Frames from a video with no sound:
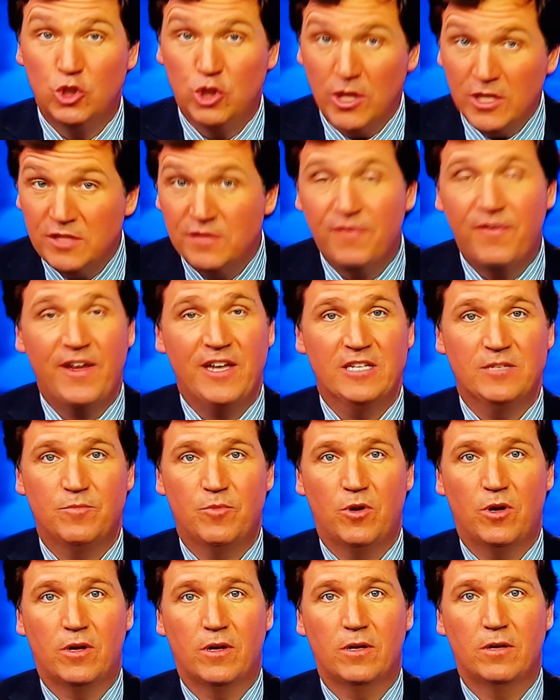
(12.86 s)
just
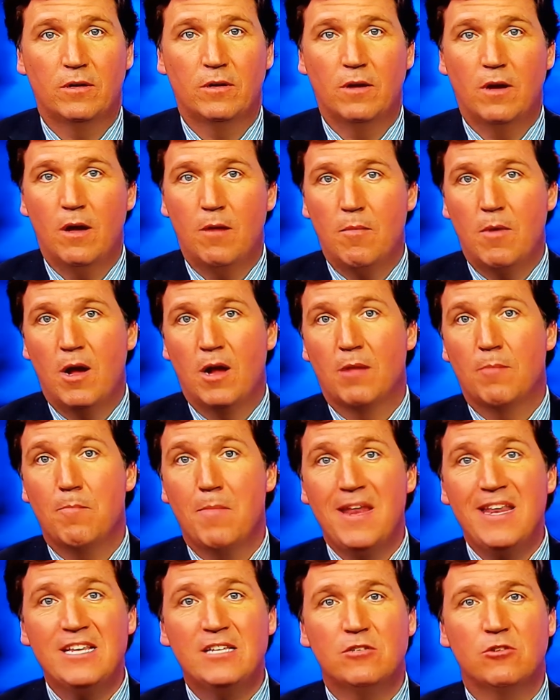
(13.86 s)
Facebook, among
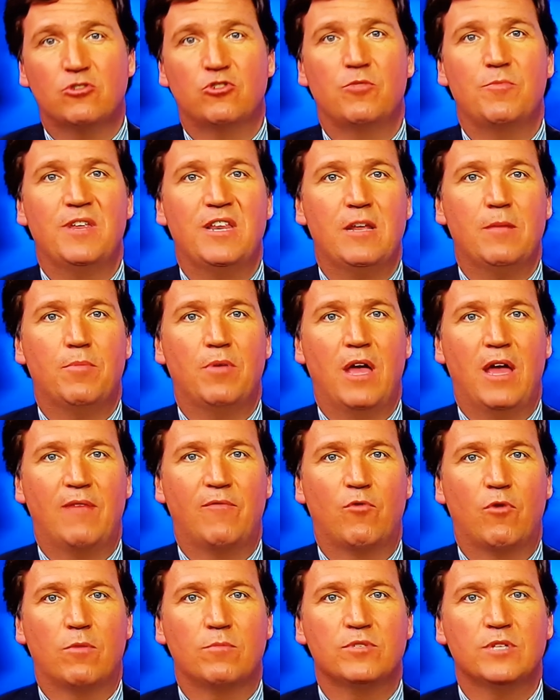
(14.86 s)
many social media
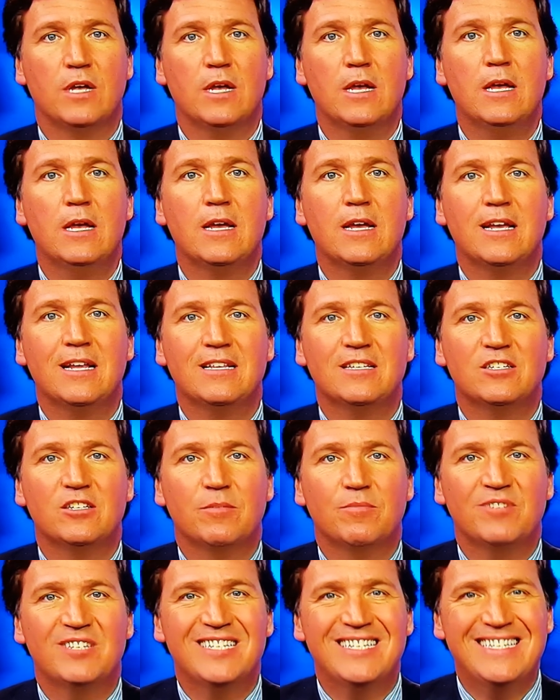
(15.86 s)
platforms, can
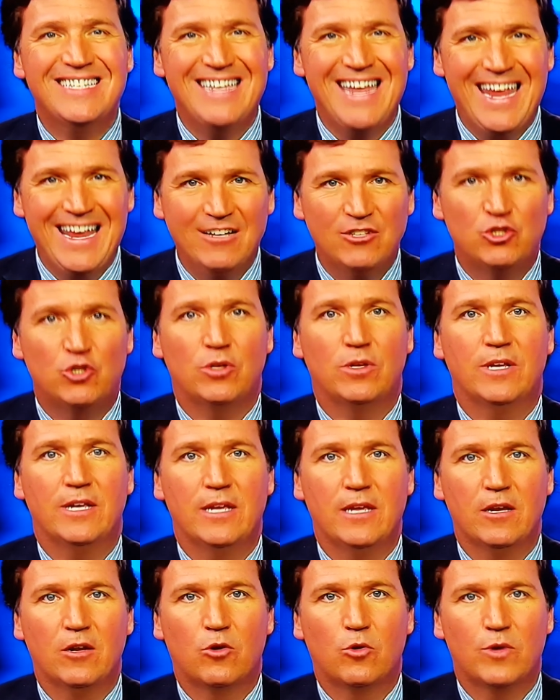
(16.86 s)

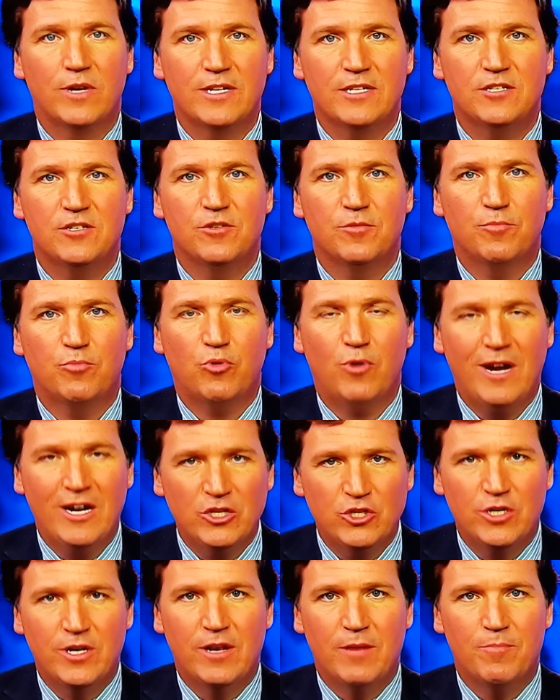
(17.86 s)
substantially increase
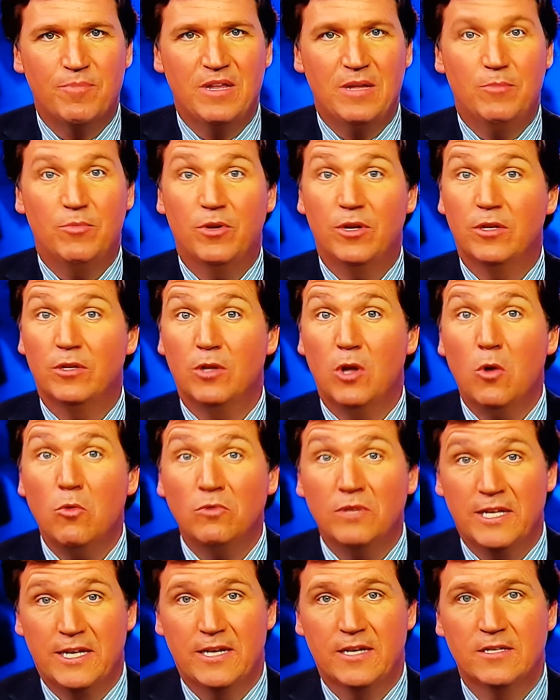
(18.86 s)
depression in people and
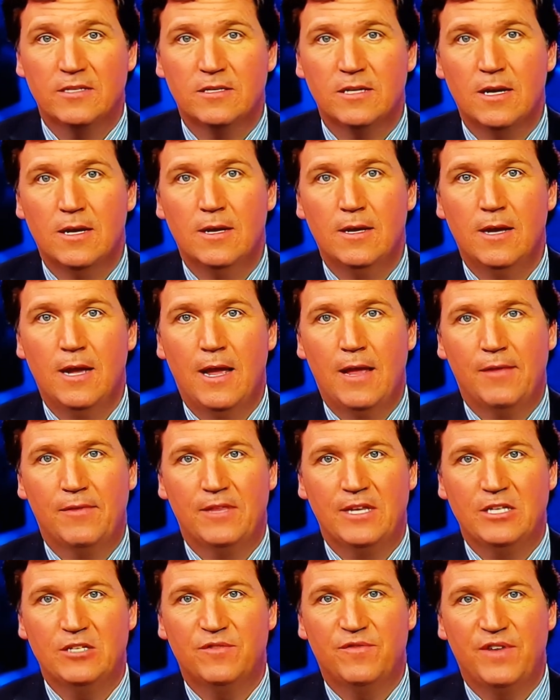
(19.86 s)
loneliness,
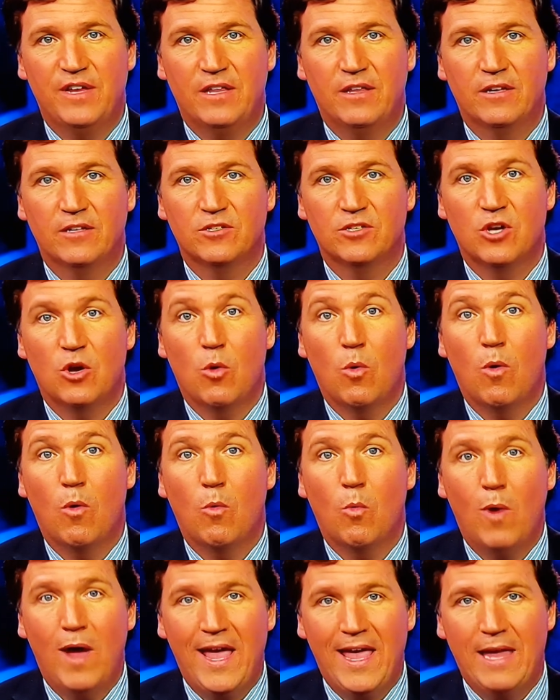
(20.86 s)
and these feelings
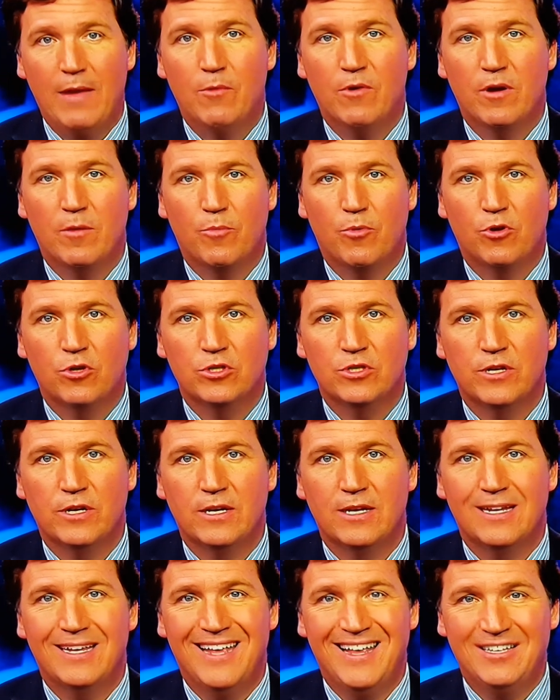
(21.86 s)
go away when a
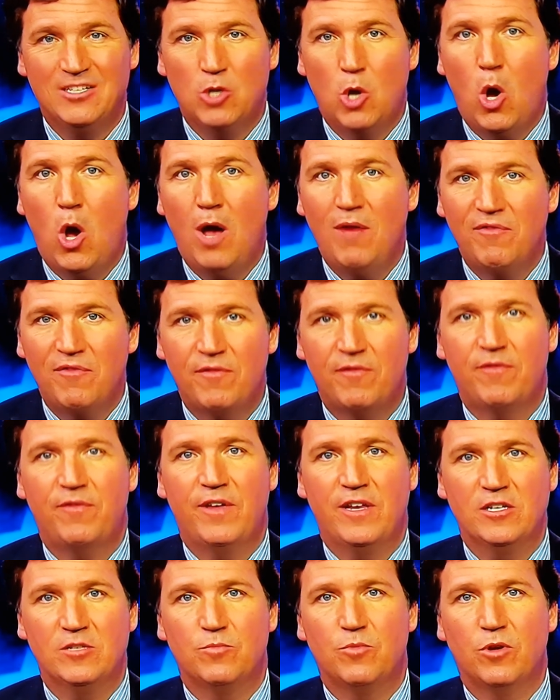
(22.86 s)
person gets off
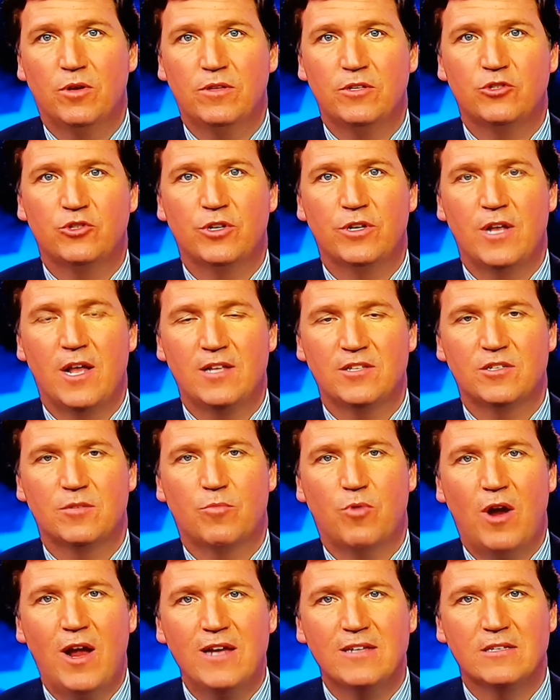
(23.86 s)
Facebook. This should not
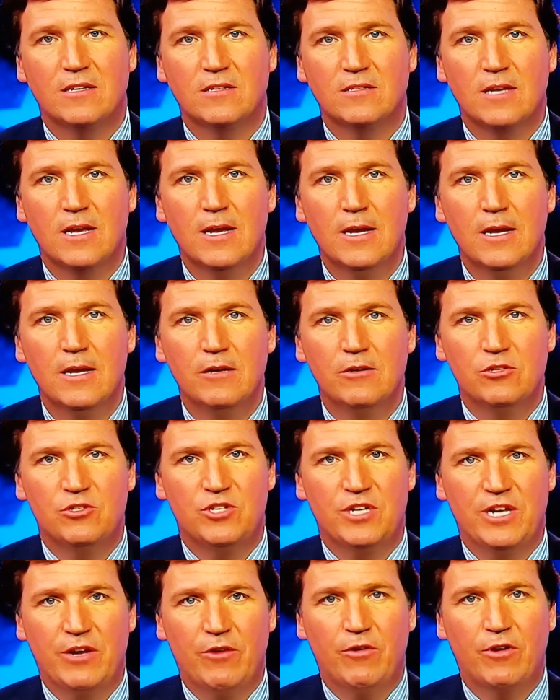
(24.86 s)
surprise us.
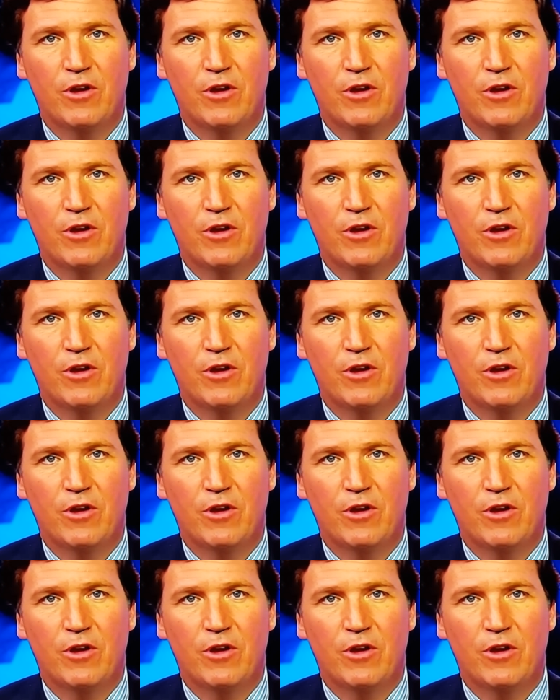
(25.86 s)
Just a